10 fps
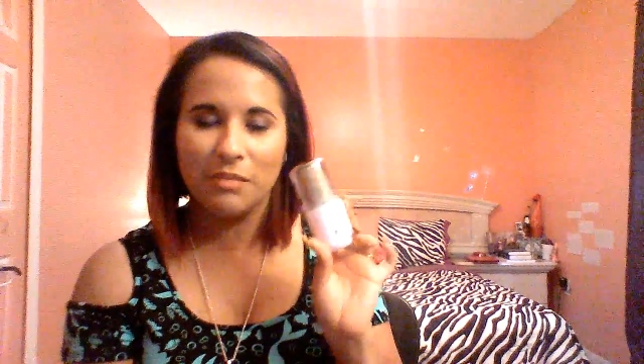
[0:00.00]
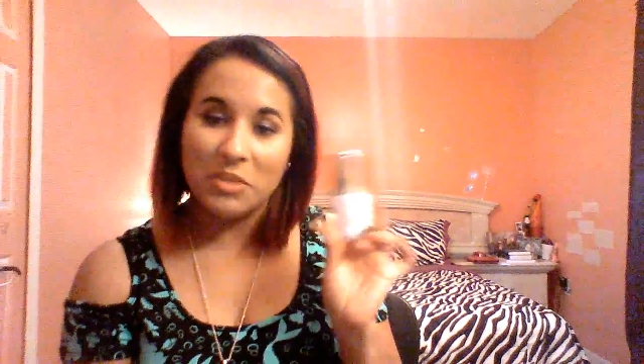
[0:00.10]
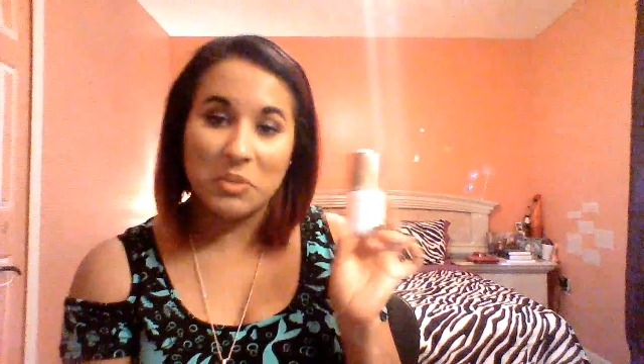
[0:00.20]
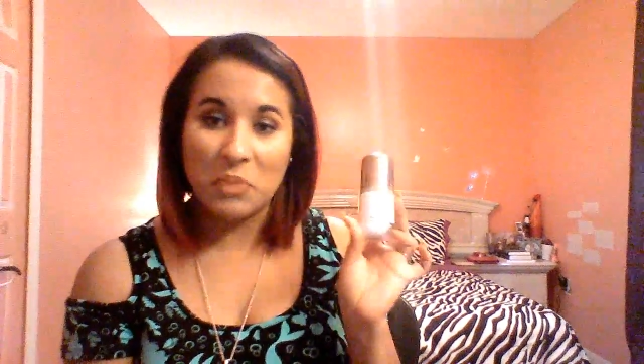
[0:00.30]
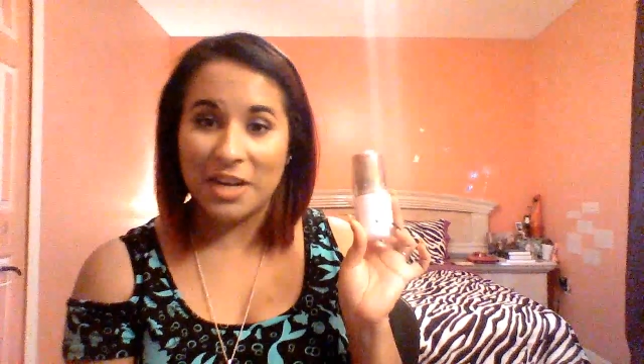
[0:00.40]

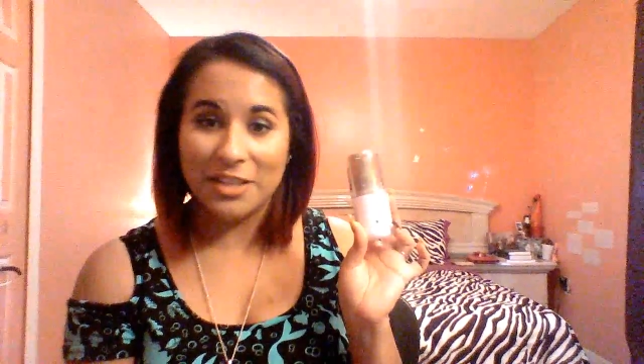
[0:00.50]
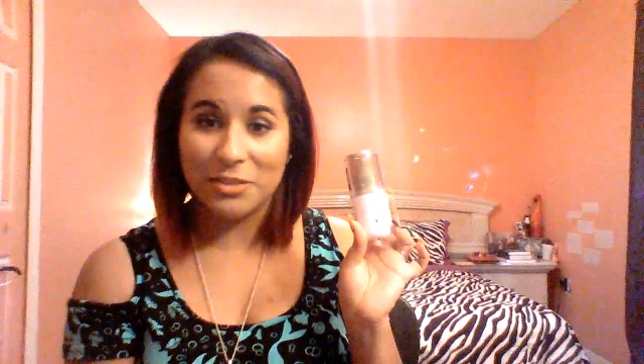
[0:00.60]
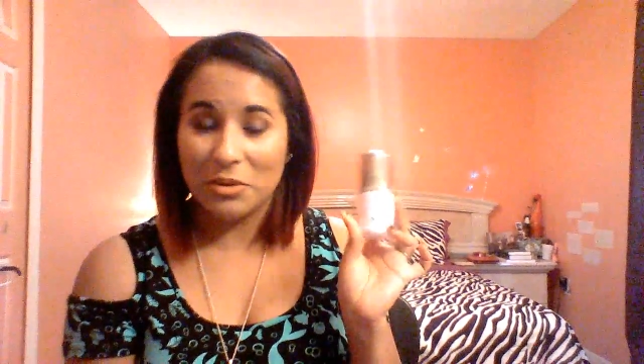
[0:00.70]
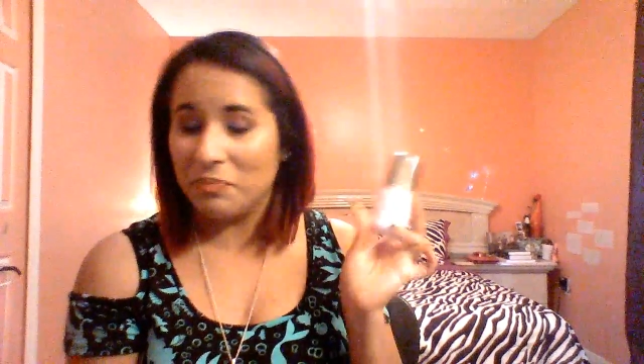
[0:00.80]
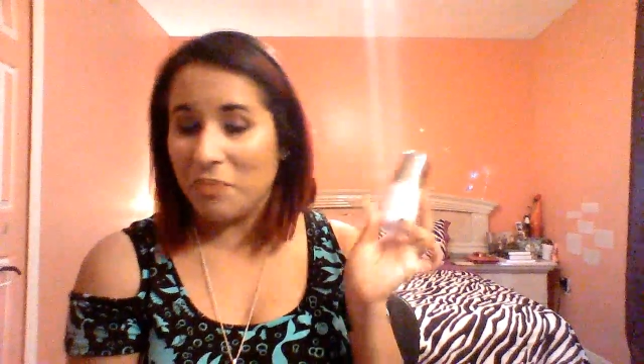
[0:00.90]
and might
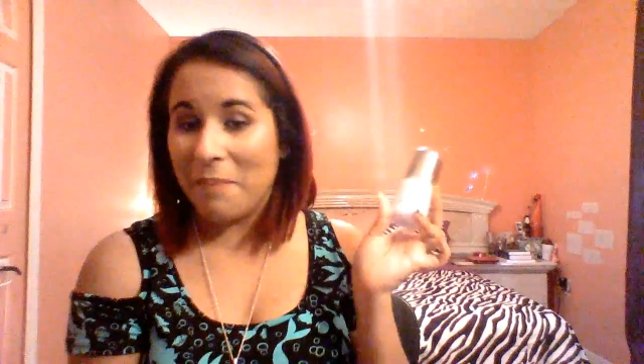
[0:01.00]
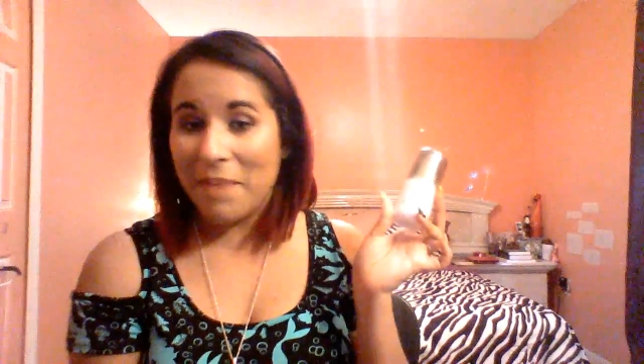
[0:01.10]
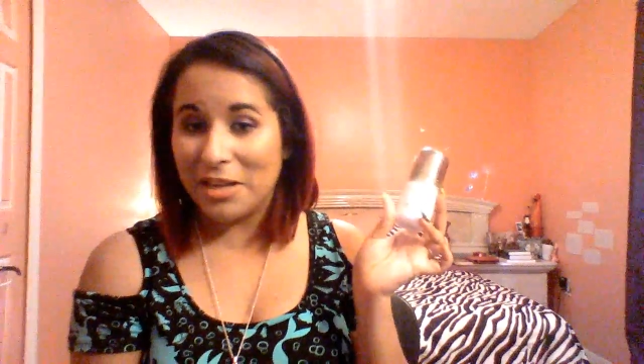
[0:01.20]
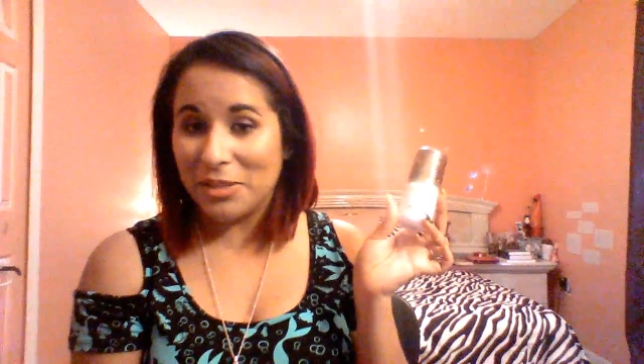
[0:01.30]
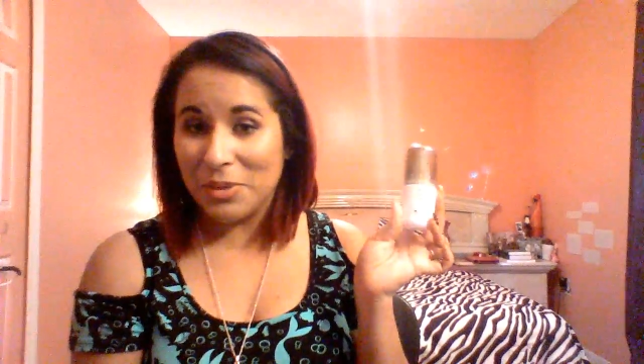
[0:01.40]
as well,
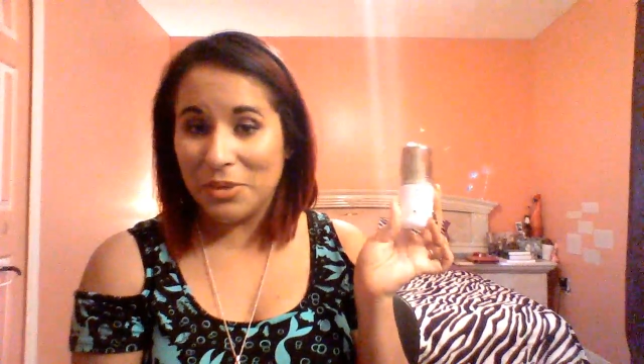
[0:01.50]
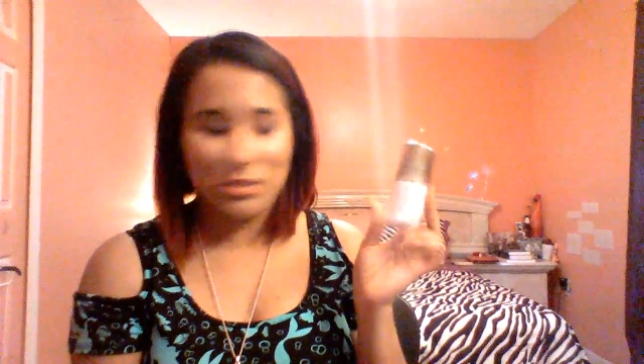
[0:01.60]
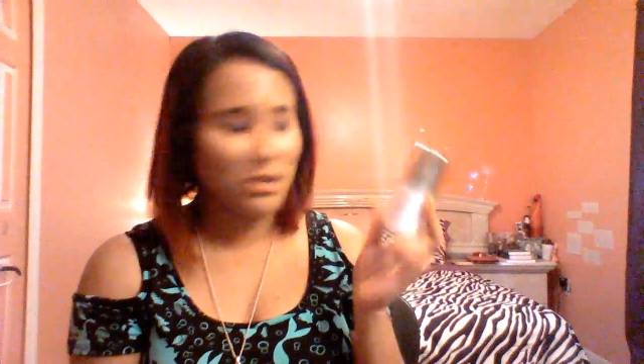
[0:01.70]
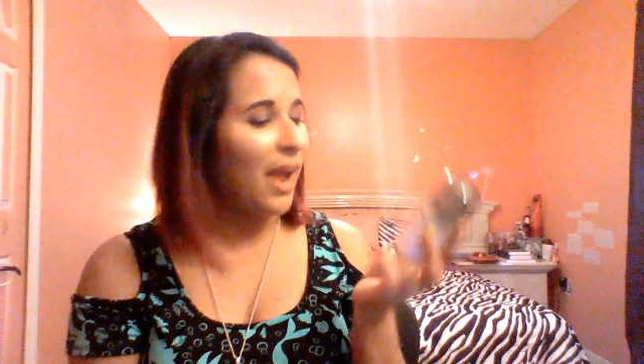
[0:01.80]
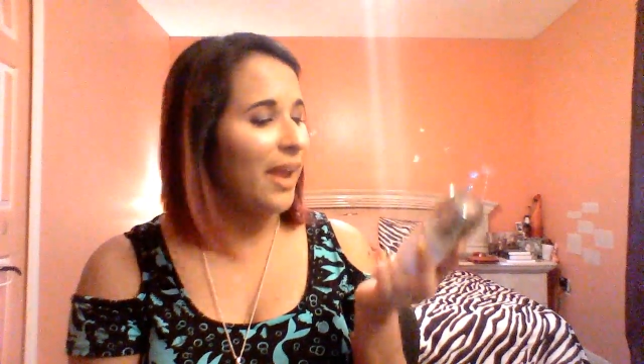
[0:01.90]
might as well
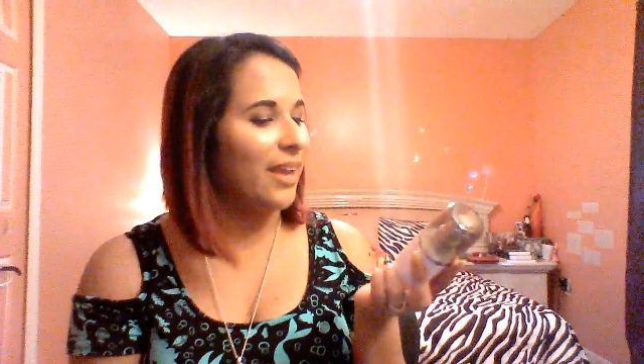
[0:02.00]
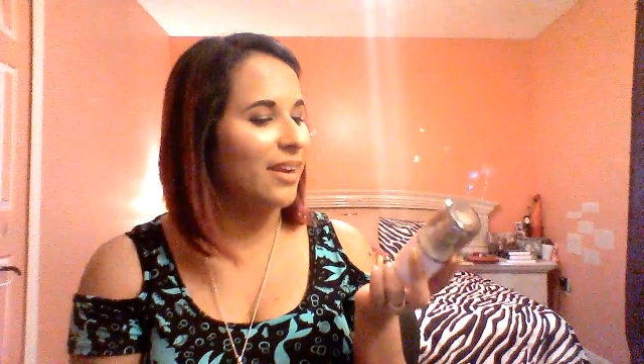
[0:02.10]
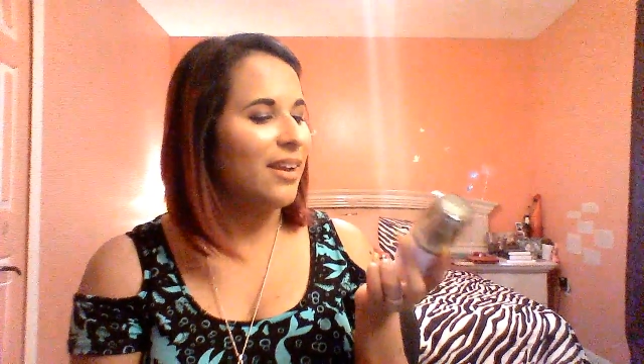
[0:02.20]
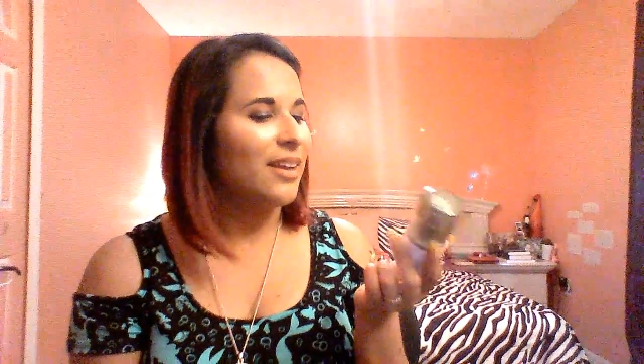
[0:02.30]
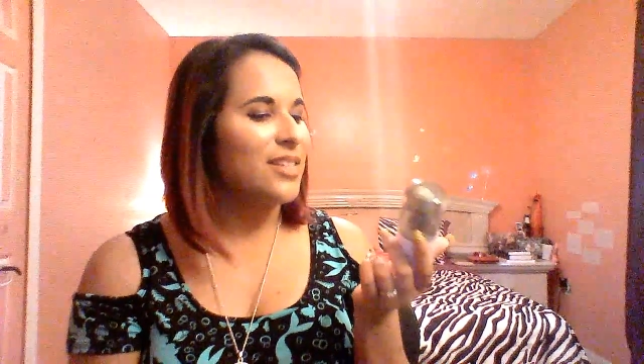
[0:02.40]
try
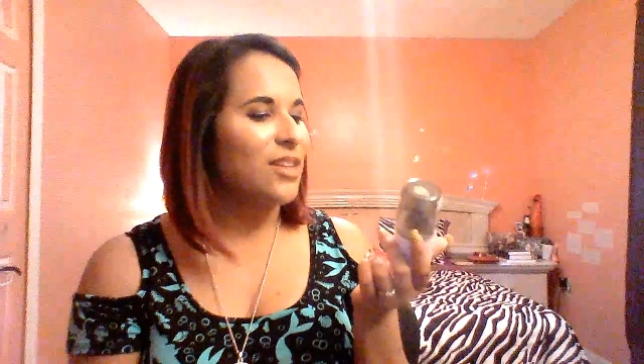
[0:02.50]
it.